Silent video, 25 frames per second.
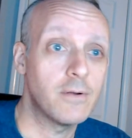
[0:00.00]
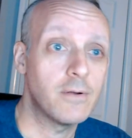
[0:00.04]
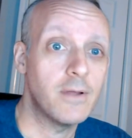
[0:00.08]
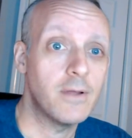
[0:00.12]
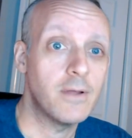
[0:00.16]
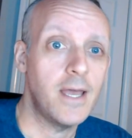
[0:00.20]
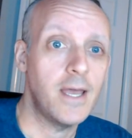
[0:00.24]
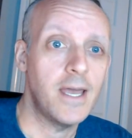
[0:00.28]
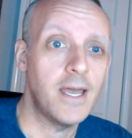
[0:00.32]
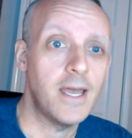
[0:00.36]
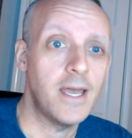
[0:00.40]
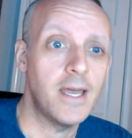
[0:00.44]

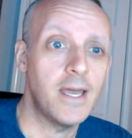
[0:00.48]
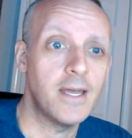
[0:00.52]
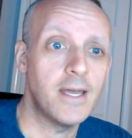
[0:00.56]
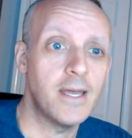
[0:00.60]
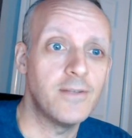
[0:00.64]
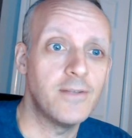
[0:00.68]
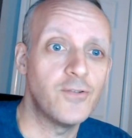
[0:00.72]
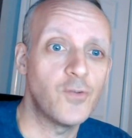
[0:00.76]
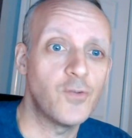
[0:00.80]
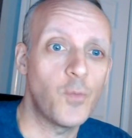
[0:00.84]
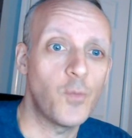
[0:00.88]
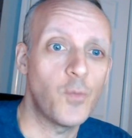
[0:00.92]

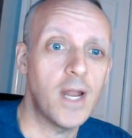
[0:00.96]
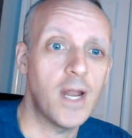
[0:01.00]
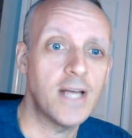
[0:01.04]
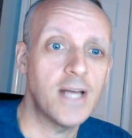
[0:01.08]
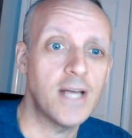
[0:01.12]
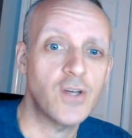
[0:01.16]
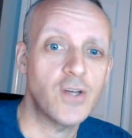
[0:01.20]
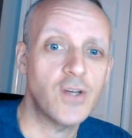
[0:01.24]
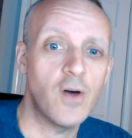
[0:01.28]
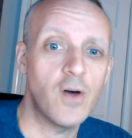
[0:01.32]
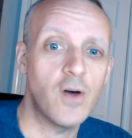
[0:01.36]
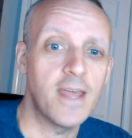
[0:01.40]
and when I
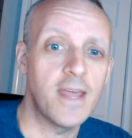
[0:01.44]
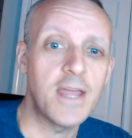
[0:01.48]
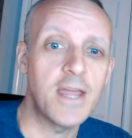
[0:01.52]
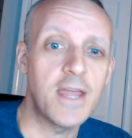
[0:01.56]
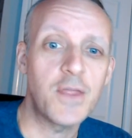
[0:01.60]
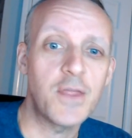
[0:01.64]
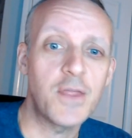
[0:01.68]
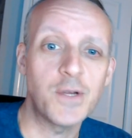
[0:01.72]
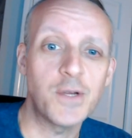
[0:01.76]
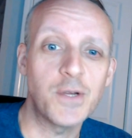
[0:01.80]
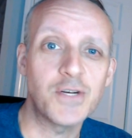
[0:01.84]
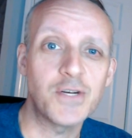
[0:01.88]
saw the
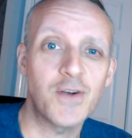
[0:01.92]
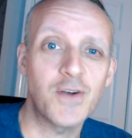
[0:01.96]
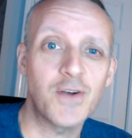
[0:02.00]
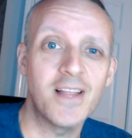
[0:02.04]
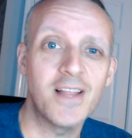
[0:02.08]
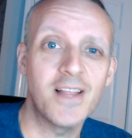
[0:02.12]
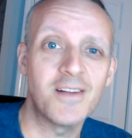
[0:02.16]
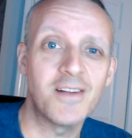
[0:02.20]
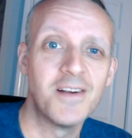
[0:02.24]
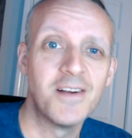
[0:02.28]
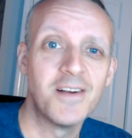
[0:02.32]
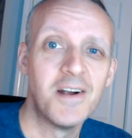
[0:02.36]
E3
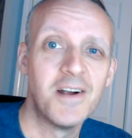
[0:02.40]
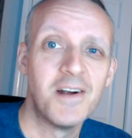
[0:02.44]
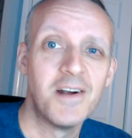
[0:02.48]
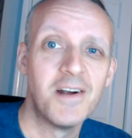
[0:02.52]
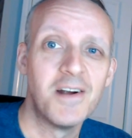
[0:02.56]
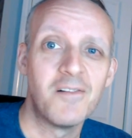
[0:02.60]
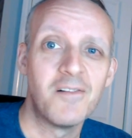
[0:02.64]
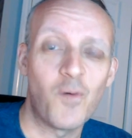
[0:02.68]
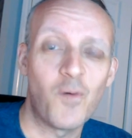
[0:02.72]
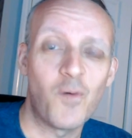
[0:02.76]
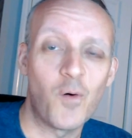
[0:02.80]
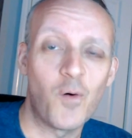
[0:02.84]
trailer
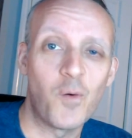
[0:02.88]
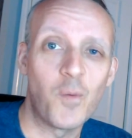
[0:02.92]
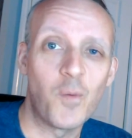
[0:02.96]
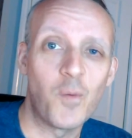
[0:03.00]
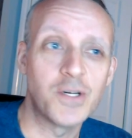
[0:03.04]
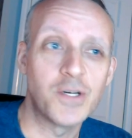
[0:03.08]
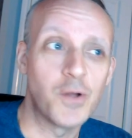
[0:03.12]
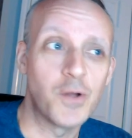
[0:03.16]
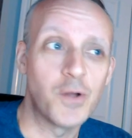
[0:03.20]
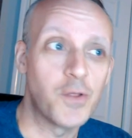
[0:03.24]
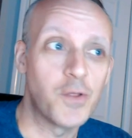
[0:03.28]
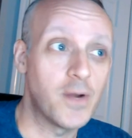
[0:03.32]
for
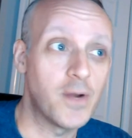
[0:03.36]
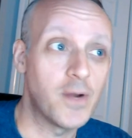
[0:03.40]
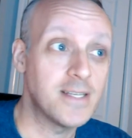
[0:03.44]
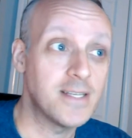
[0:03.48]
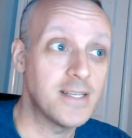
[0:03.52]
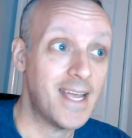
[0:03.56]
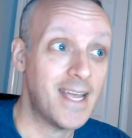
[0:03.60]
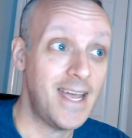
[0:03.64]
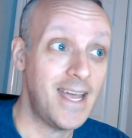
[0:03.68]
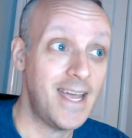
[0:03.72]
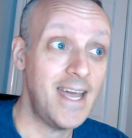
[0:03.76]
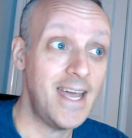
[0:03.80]
Witcher 3, I was
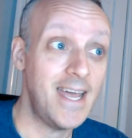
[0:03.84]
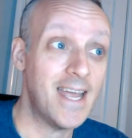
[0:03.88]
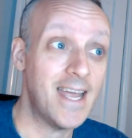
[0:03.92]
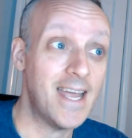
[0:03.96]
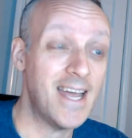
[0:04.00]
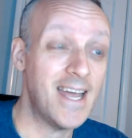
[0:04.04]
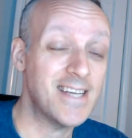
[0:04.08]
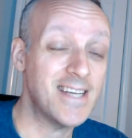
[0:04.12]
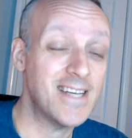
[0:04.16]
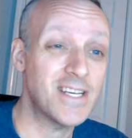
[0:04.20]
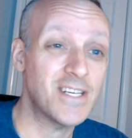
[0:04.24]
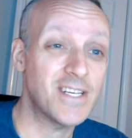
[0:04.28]
like, hey, I
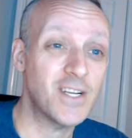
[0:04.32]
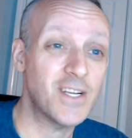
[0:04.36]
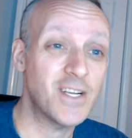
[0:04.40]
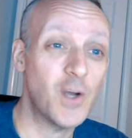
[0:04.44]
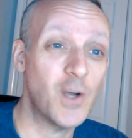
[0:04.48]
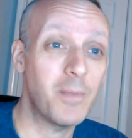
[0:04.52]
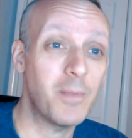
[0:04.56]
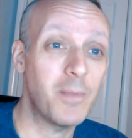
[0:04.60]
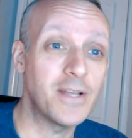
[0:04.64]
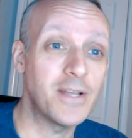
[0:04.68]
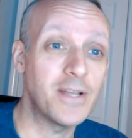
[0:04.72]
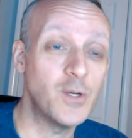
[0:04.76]
guess I should go
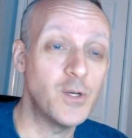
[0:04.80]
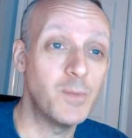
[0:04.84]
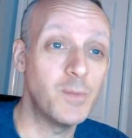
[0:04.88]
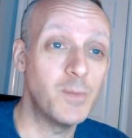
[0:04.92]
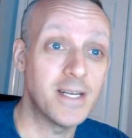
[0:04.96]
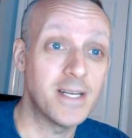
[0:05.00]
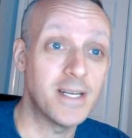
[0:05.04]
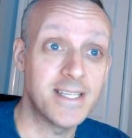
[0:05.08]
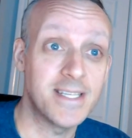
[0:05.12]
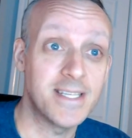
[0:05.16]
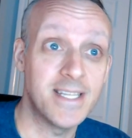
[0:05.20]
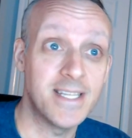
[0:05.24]
play 2
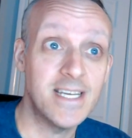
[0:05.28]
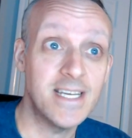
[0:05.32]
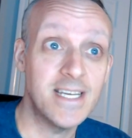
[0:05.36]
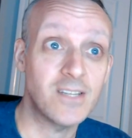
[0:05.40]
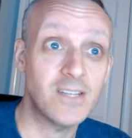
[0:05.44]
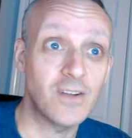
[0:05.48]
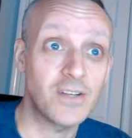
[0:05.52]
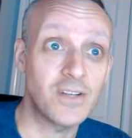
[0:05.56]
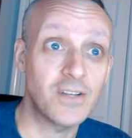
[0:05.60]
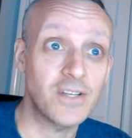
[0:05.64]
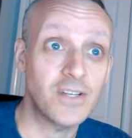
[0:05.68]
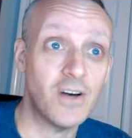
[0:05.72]
because this
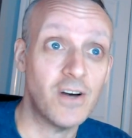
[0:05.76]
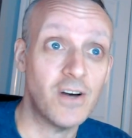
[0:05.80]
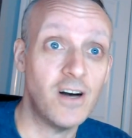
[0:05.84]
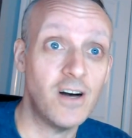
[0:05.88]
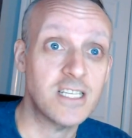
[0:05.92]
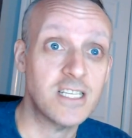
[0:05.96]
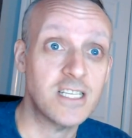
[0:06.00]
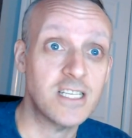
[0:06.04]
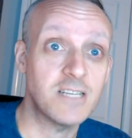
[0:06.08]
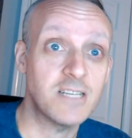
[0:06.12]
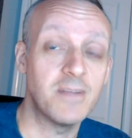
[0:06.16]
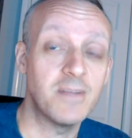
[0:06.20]
looks awesome.